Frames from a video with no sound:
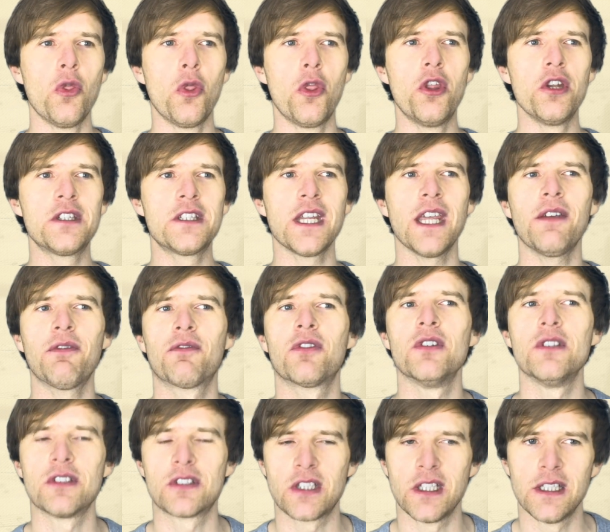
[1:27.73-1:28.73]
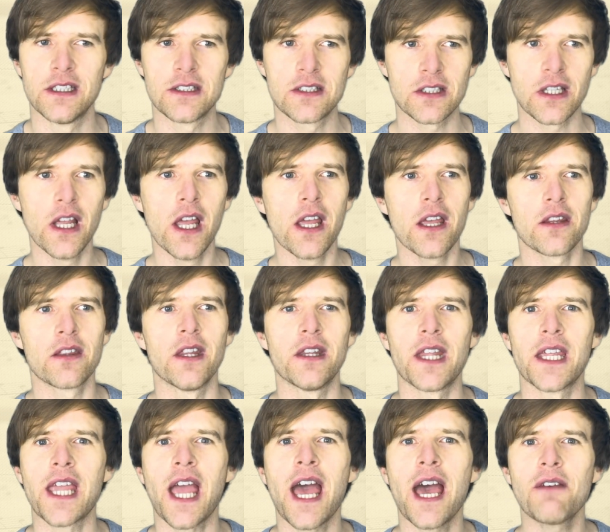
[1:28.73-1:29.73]
the difference is that
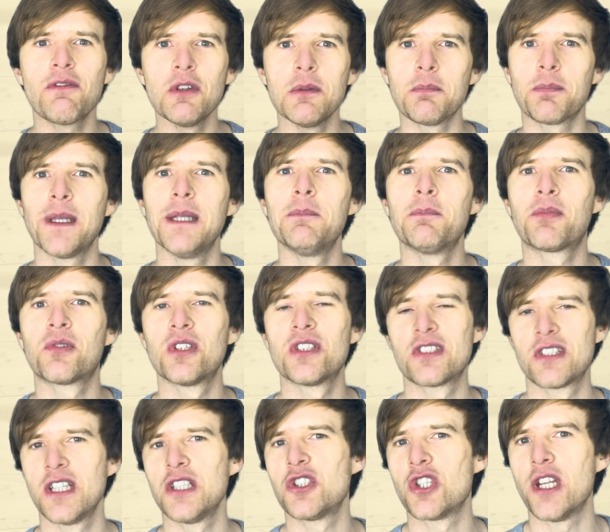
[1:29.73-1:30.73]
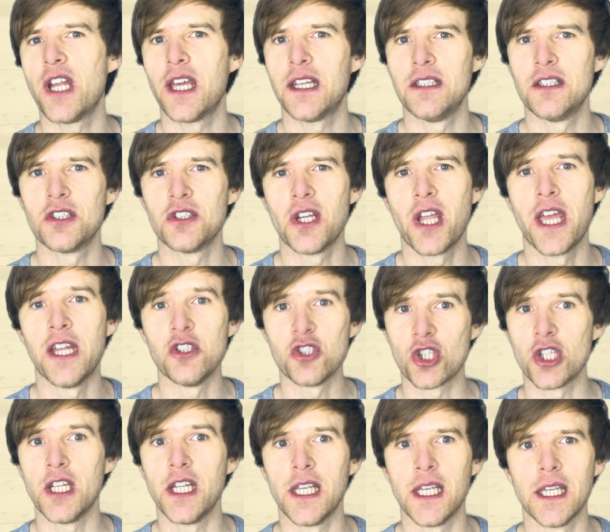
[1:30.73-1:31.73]
they haven't been precision
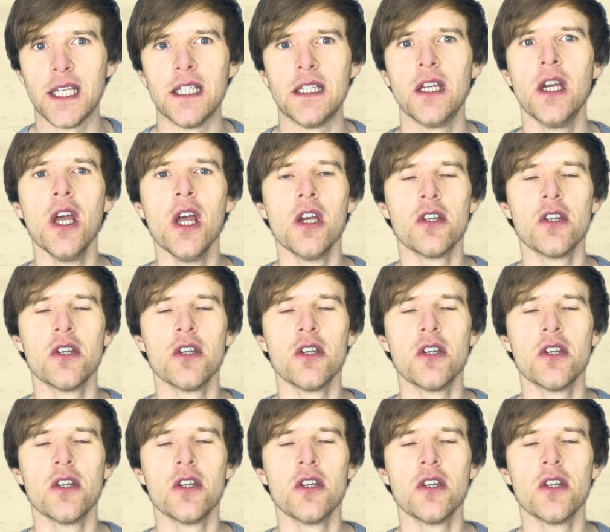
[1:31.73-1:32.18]
engineered,